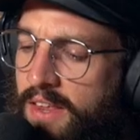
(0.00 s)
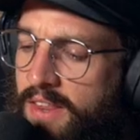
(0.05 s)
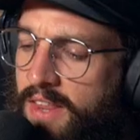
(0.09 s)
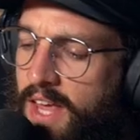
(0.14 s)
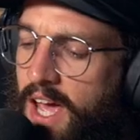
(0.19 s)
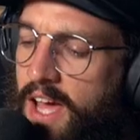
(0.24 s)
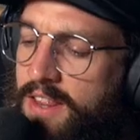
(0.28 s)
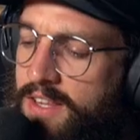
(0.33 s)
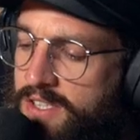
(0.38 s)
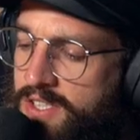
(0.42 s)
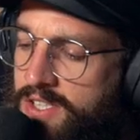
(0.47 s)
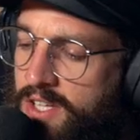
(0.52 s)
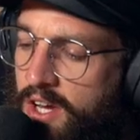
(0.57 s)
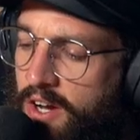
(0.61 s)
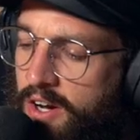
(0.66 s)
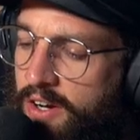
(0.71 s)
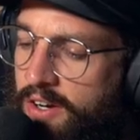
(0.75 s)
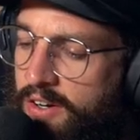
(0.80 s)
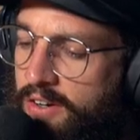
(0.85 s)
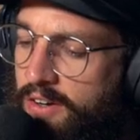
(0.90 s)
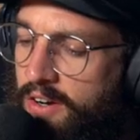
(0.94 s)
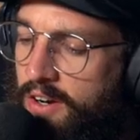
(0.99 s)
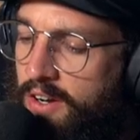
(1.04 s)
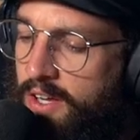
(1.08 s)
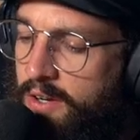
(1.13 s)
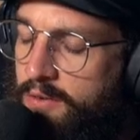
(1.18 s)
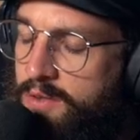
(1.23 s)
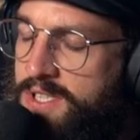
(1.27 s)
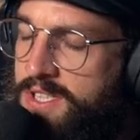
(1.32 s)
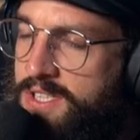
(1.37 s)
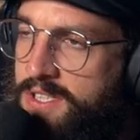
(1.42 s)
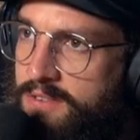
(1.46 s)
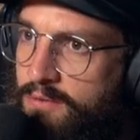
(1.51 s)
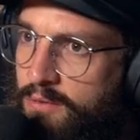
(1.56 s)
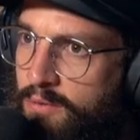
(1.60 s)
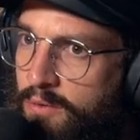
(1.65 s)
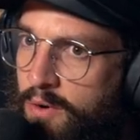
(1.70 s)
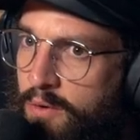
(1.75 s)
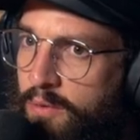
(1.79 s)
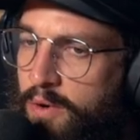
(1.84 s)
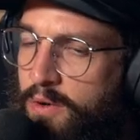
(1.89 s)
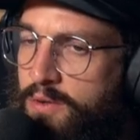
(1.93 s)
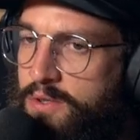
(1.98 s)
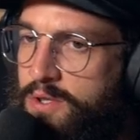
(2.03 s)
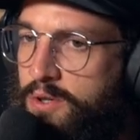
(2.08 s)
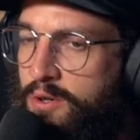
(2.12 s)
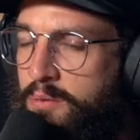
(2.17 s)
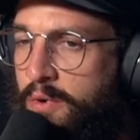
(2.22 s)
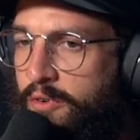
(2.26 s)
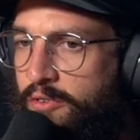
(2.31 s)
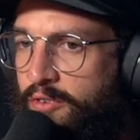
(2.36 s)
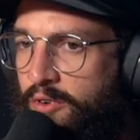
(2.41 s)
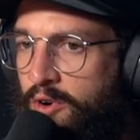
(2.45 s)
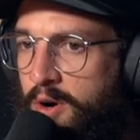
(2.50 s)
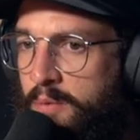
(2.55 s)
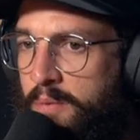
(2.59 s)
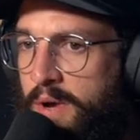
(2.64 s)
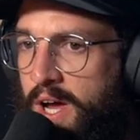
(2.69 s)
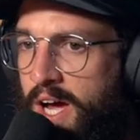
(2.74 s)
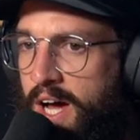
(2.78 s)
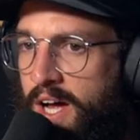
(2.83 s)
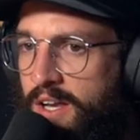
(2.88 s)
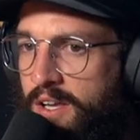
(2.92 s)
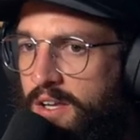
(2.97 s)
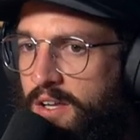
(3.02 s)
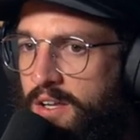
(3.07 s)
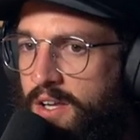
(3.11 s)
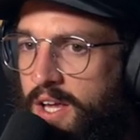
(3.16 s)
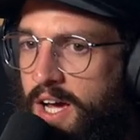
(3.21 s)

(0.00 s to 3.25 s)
And so it was, when we were talking before about